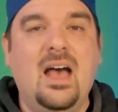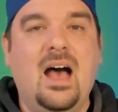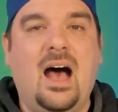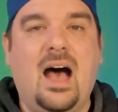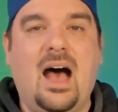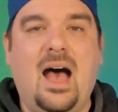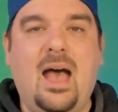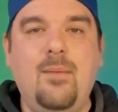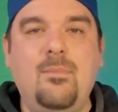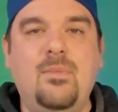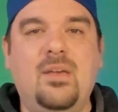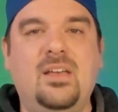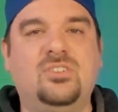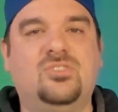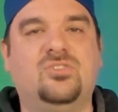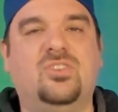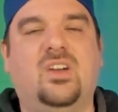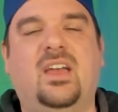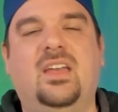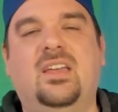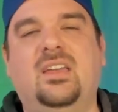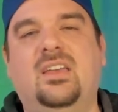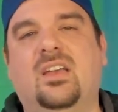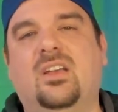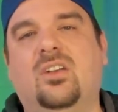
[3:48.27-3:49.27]
I may try
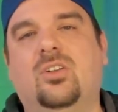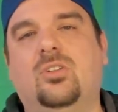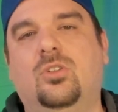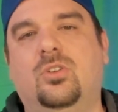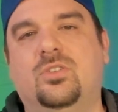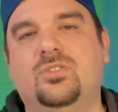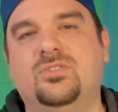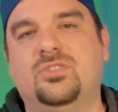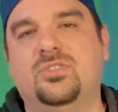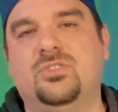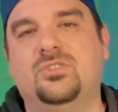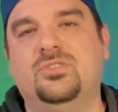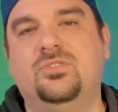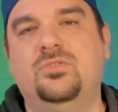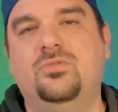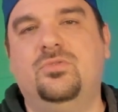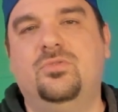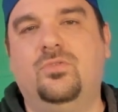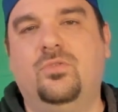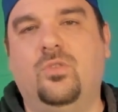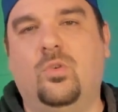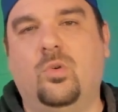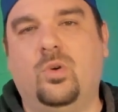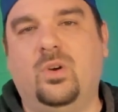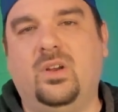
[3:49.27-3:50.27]
and get closer to
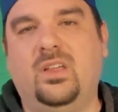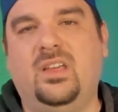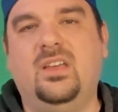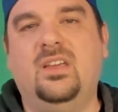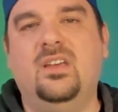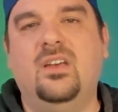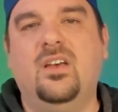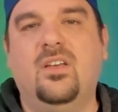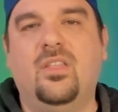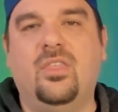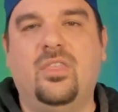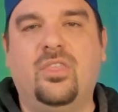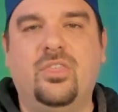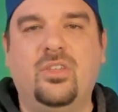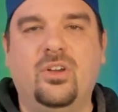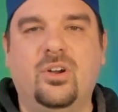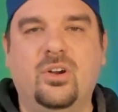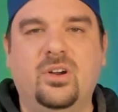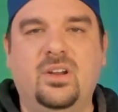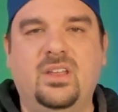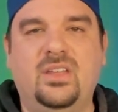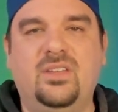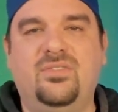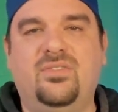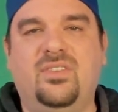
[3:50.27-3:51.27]
40,
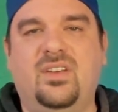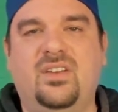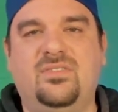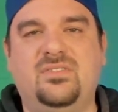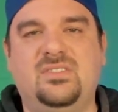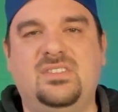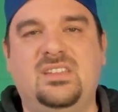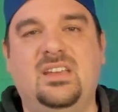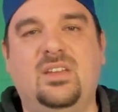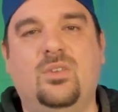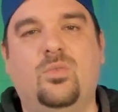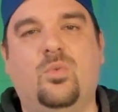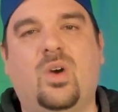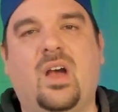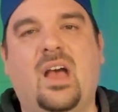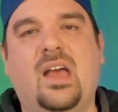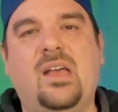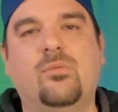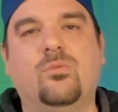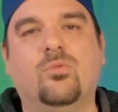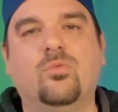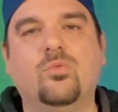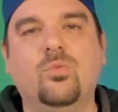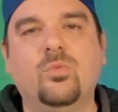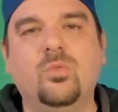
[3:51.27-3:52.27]
30, 15, where
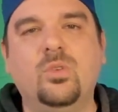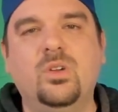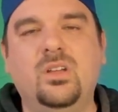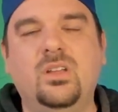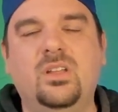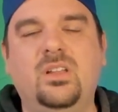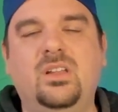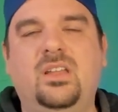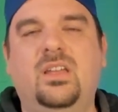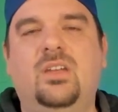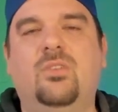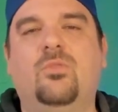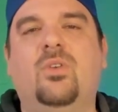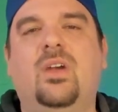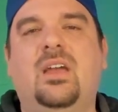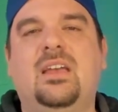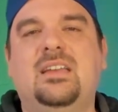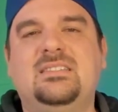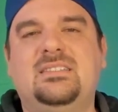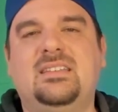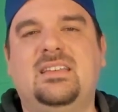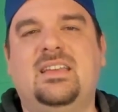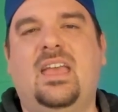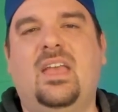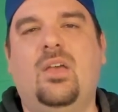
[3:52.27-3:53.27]
I'm really
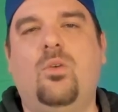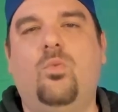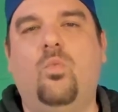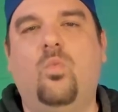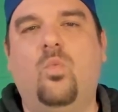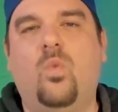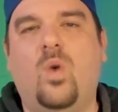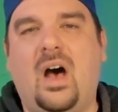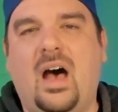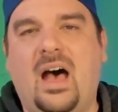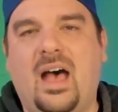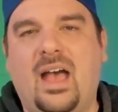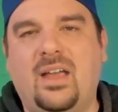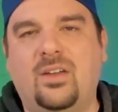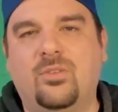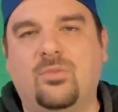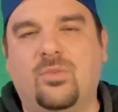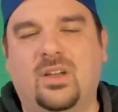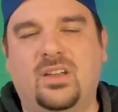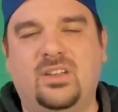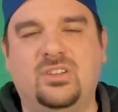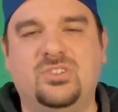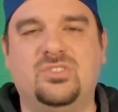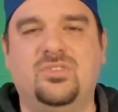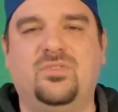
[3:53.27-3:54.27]
raising a wide
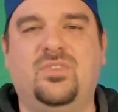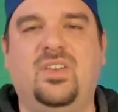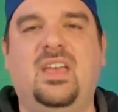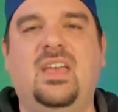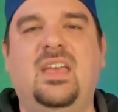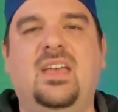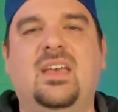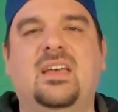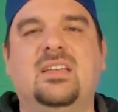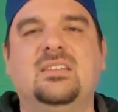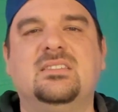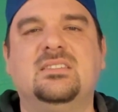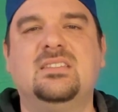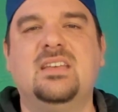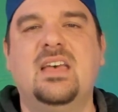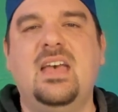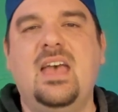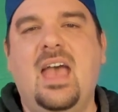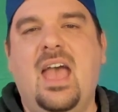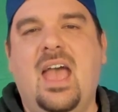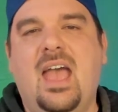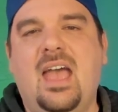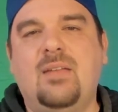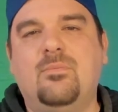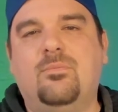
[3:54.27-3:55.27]
range of hands
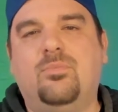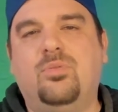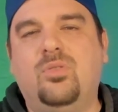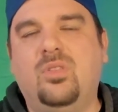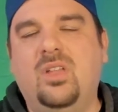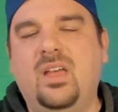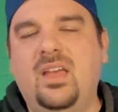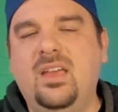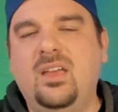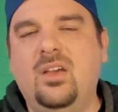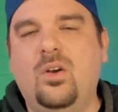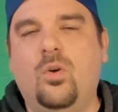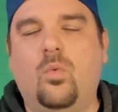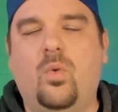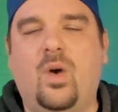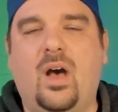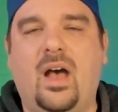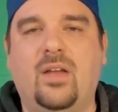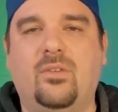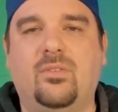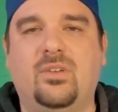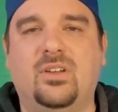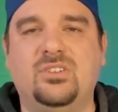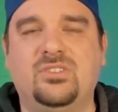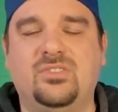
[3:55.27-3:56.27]
and playing a
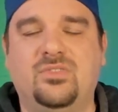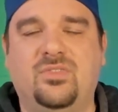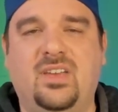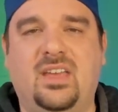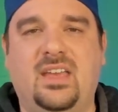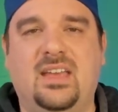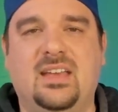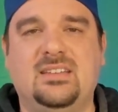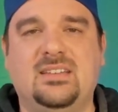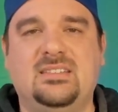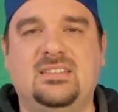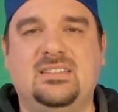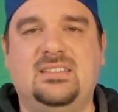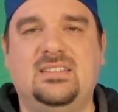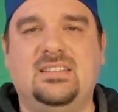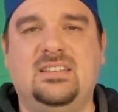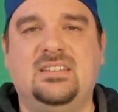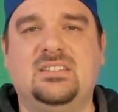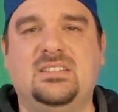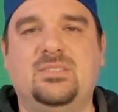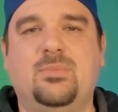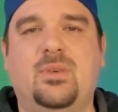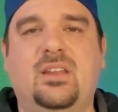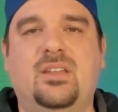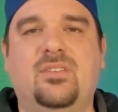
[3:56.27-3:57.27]
wide range of hands to see
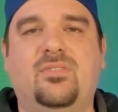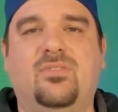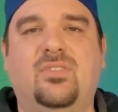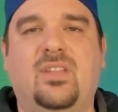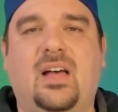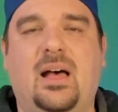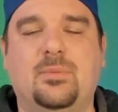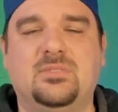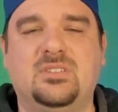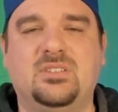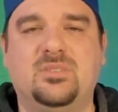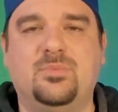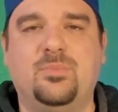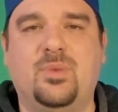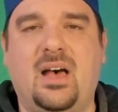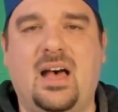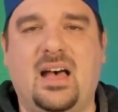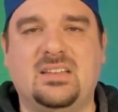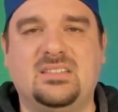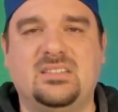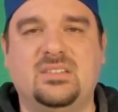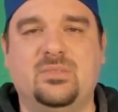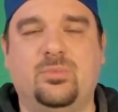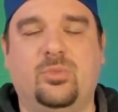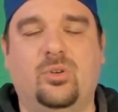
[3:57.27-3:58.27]
as many flops as
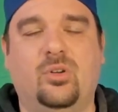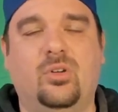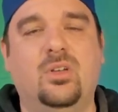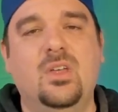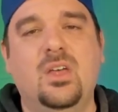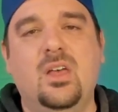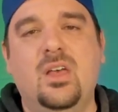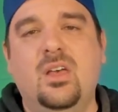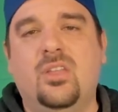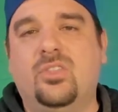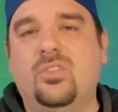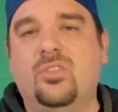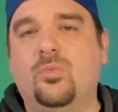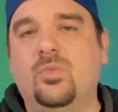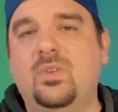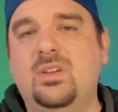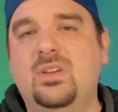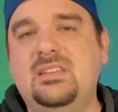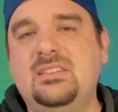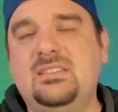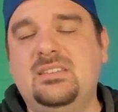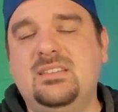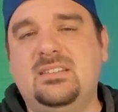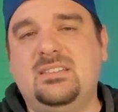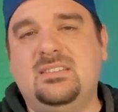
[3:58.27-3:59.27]
possible. The
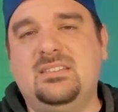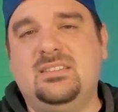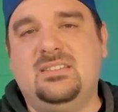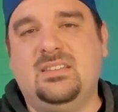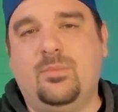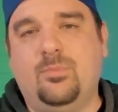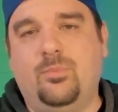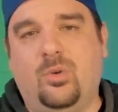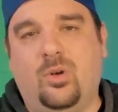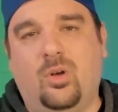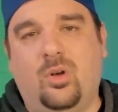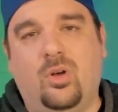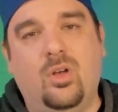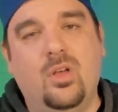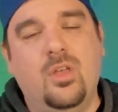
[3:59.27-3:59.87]
reason is simple.